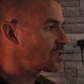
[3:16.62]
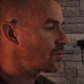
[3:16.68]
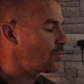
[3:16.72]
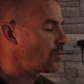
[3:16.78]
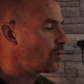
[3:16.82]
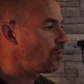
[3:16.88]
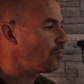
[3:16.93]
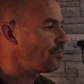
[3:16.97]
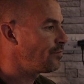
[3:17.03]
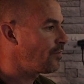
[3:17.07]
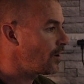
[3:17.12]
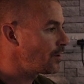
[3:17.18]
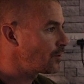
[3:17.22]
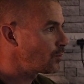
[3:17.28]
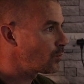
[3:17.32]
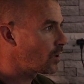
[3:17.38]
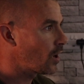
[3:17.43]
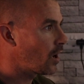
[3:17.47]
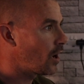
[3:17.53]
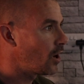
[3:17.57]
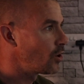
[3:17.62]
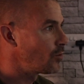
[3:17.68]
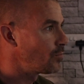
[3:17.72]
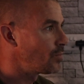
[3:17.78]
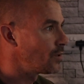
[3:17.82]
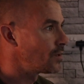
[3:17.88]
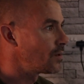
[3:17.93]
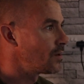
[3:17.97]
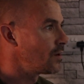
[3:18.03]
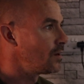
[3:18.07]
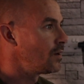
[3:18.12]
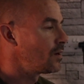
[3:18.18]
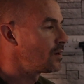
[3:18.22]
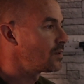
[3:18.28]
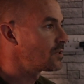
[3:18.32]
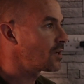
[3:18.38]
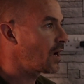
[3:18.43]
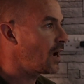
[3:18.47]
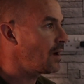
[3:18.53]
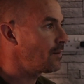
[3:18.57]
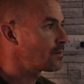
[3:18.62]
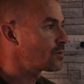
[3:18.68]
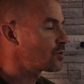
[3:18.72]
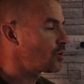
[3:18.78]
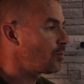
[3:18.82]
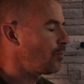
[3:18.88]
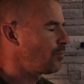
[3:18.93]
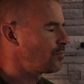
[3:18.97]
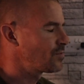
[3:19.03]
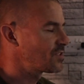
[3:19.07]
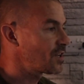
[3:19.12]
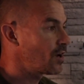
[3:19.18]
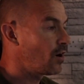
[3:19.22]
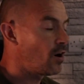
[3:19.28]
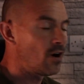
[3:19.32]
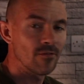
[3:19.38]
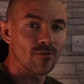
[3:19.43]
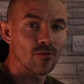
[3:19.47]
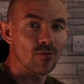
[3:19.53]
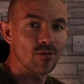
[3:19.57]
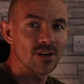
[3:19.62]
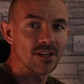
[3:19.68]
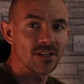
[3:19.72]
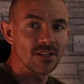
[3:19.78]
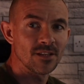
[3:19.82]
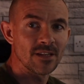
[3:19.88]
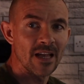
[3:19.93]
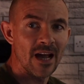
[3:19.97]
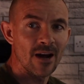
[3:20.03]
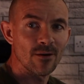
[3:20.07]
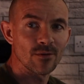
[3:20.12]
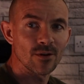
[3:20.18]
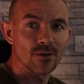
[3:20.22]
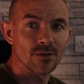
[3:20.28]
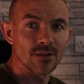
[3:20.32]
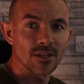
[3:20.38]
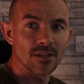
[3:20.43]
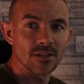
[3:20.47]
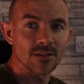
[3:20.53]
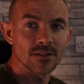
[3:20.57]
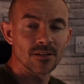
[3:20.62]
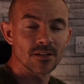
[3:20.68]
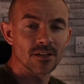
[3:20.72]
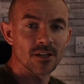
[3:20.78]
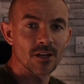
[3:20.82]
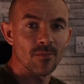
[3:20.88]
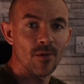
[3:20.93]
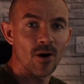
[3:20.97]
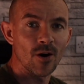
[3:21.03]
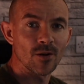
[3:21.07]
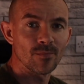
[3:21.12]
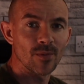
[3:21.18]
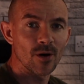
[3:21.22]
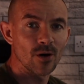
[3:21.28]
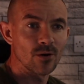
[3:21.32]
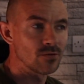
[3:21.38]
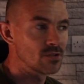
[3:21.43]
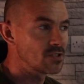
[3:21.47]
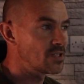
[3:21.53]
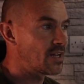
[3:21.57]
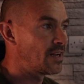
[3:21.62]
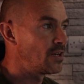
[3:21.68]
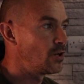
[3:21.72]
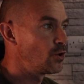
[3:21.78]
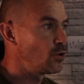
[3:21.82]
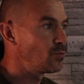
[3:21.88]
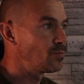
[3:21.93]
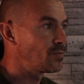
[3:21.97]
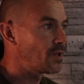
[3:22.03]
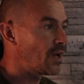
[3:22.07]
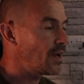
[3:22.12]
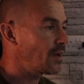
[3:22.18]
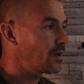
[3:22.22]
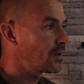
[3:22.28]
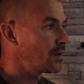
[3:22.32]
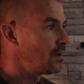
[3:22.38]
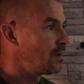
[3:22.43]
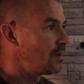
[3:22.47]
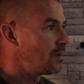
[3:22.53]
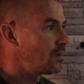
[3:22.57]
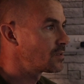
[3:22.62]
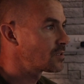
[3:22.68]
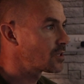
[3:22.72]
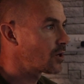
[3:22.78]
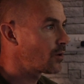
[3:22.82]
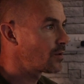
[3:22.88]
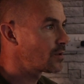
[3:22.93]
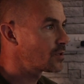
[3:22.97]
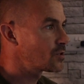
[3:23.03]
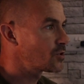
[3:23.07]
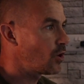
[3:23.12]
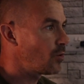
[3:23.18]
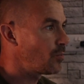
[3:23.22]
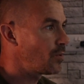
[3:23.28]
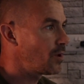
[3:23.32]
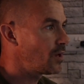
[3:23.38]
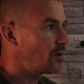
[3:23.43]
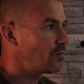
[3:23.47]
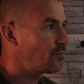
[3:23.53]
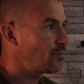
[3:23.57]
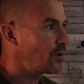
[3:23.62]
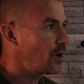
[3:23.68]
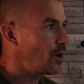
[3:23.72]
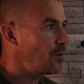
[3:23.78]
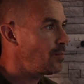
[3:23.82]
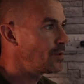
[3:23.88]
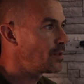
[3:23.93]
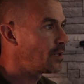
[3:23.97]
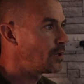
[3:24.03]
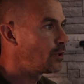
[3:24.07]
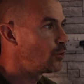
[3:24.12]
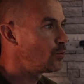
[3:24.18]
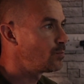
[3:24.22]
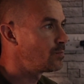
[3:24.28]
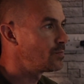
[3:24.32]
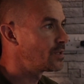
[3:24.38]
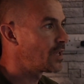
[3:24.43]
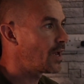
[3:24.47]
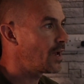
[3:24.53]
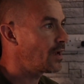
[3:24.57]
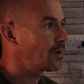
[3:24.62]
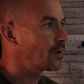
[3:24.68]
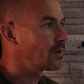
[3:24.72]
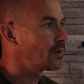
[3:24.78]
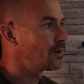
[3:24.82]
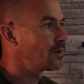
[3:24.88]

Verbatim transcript: so we've got Final Cut open. So at the top, obviously, I've already downloaded Command Post and Loupedeck. So at the top here, if we open the Loop Deck,